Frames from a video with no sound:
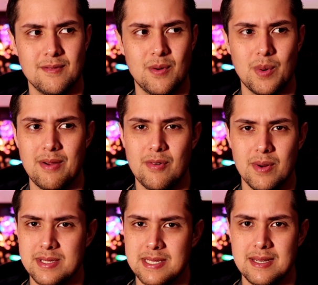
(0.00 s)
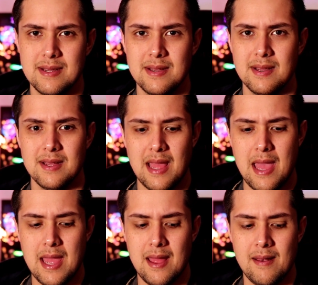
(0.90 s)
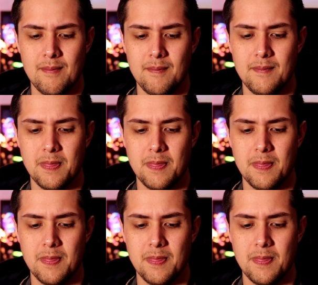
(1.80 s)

for whatever reason, and